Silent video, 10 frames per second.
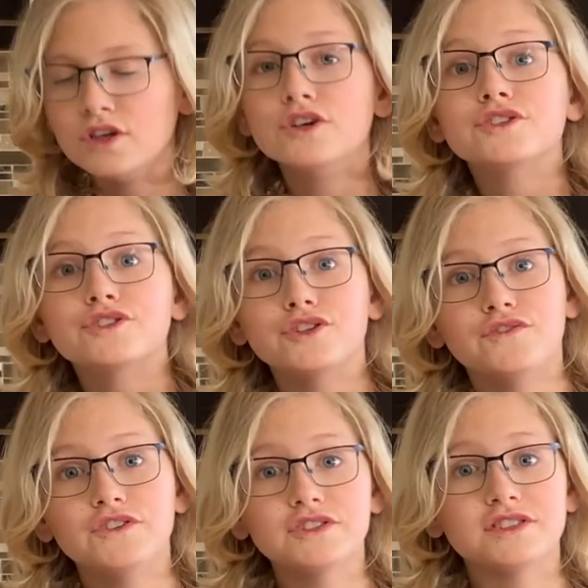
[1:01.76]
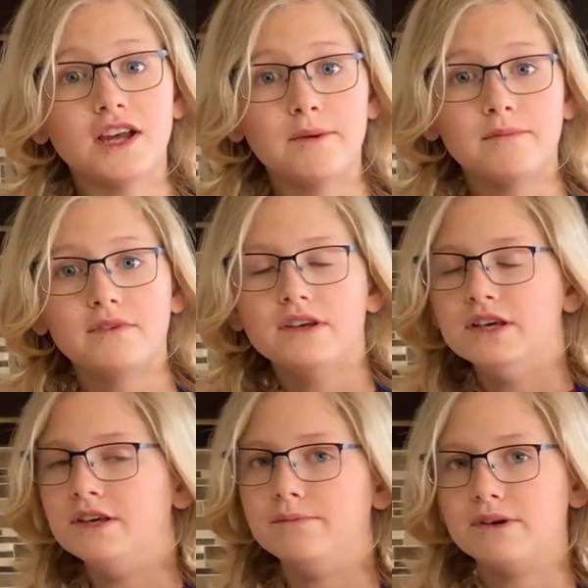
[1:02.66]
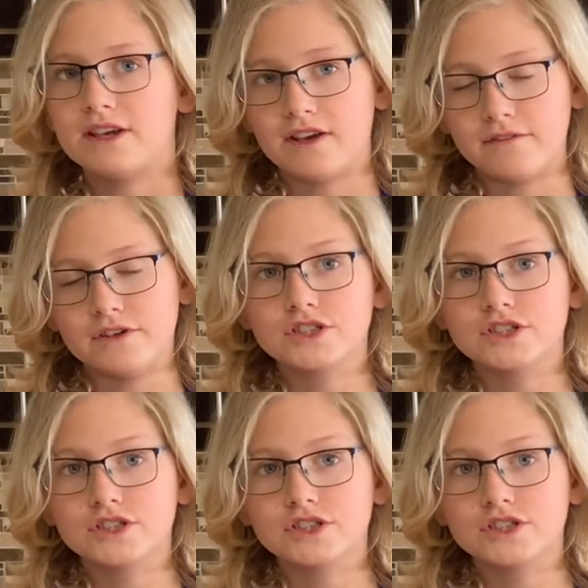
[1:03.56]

So your first step in making French